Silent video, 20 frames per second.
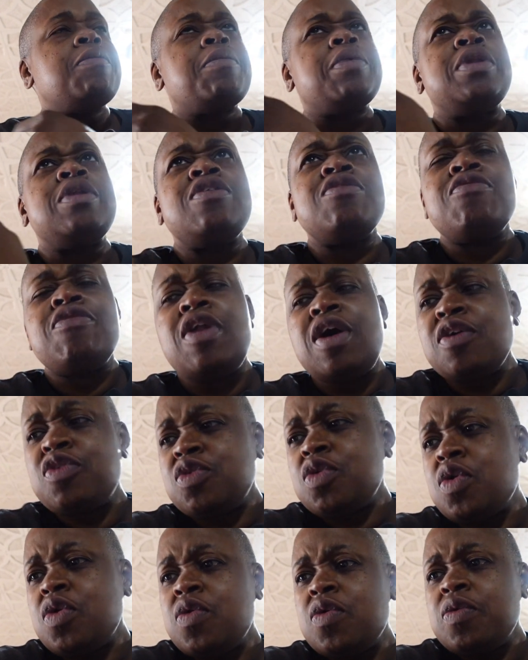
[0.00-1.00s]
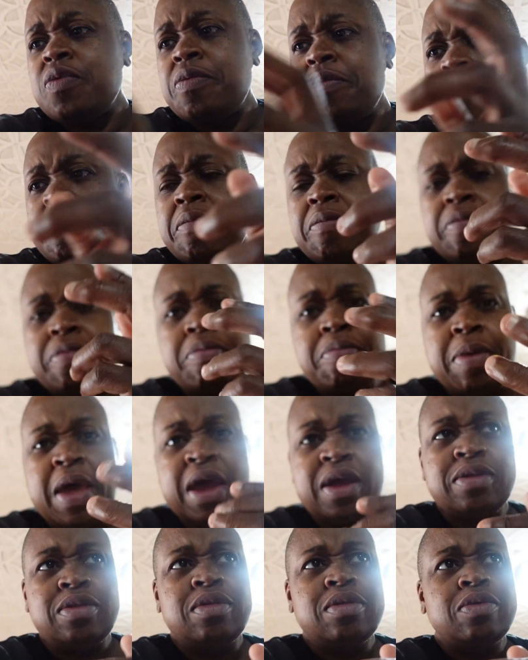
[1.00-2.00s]
But these vlogs will go
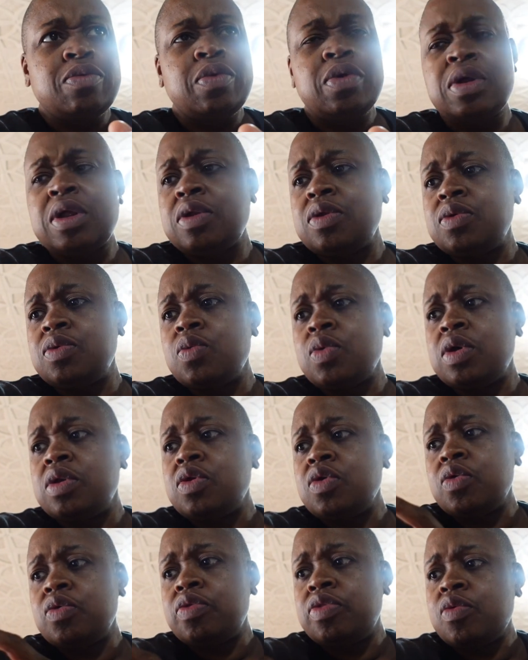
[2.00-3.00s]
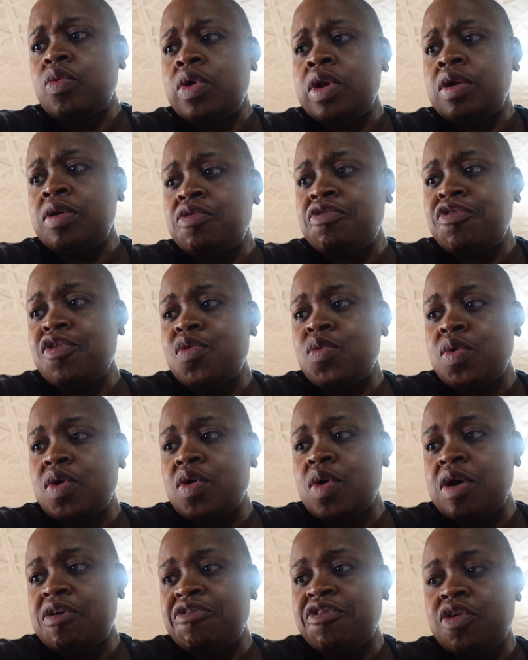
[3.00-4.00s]
back. Well, I don't. Well, no, the one on the phone will
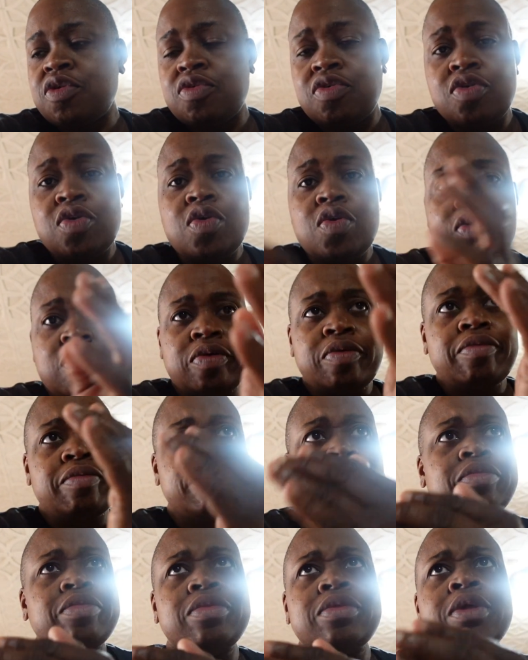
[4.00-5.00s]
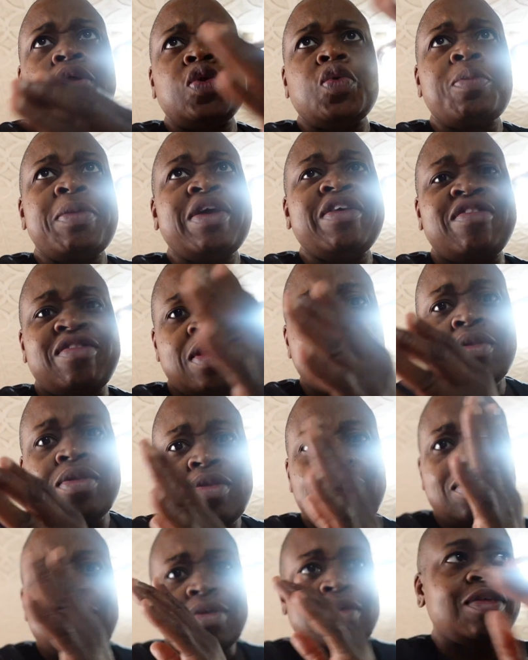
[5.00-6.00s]
go out first, so it'll make
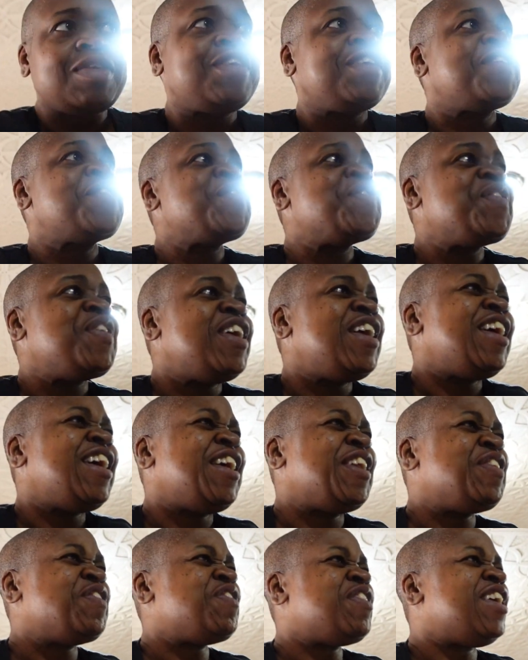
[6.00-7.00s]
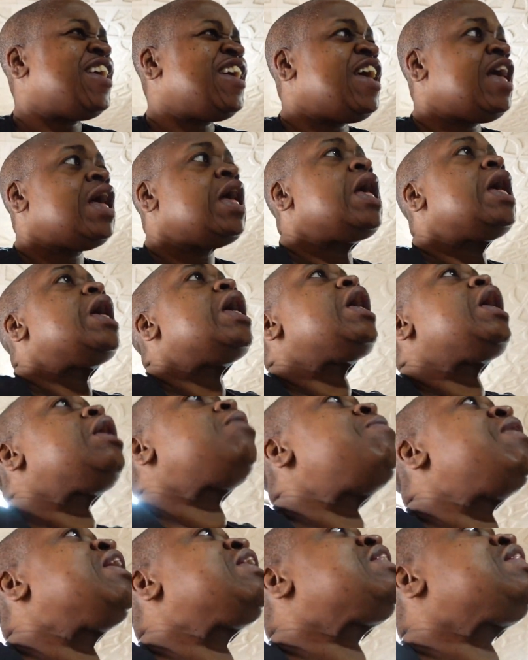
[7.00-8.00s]
sense. it'll,
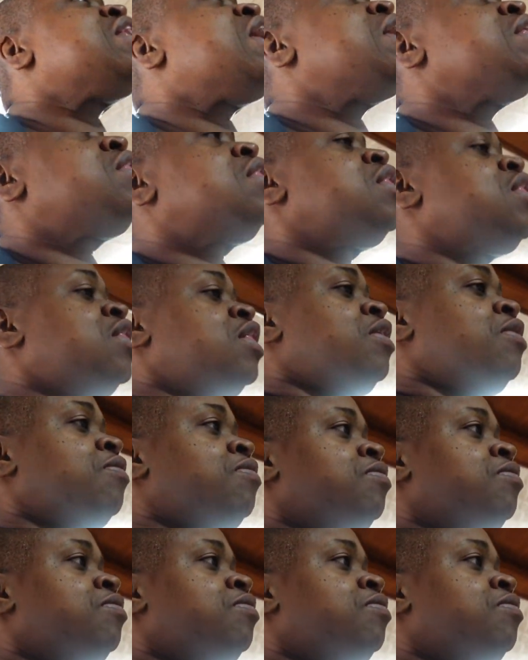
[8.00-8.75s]
it'll make sense.